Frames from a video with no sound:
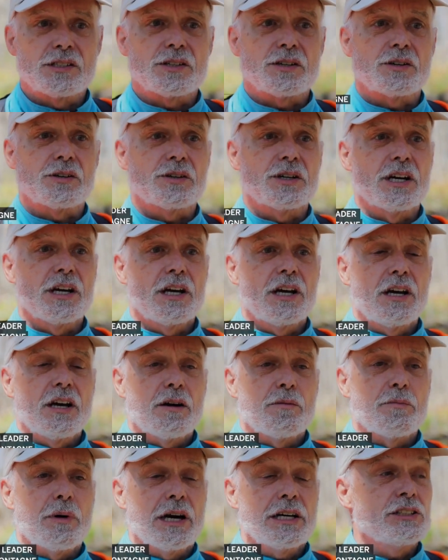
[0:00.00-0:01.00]
So,
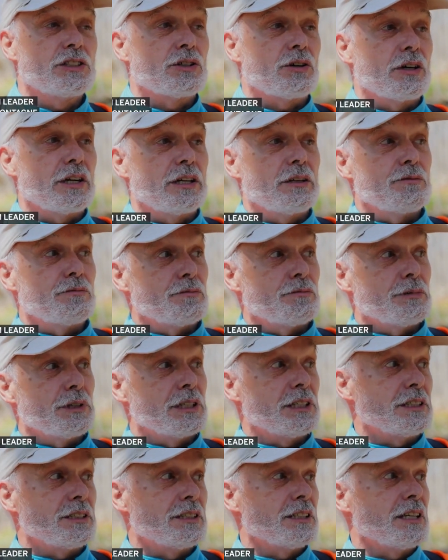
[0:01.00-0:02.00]
my joy
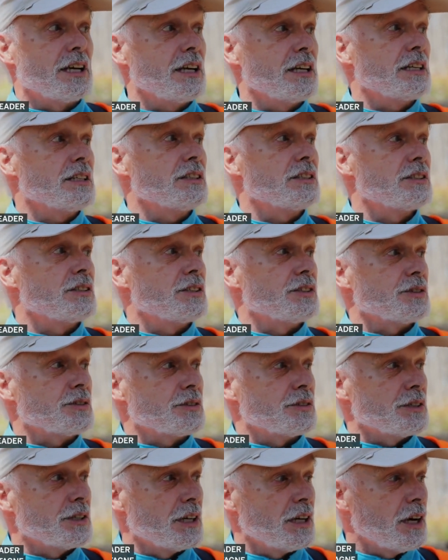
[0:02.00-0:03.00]
really today is
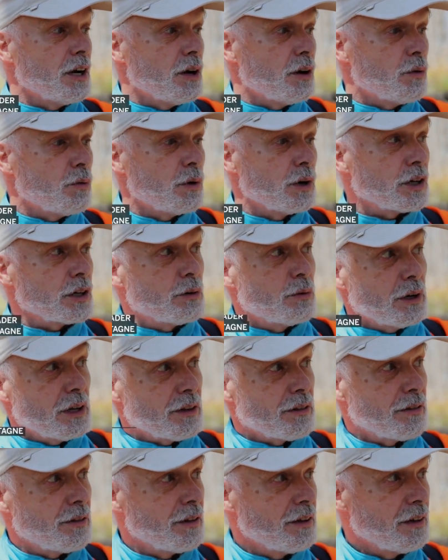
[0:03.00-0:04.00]
to work
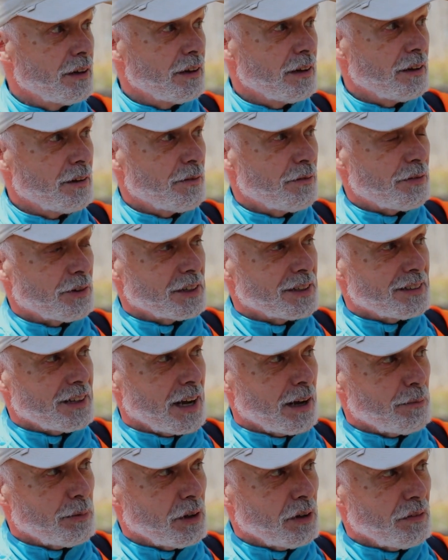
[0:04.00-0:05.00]
with, for
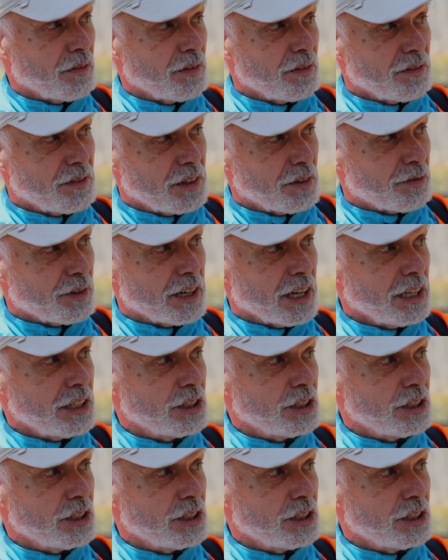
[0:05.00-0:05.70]
example, different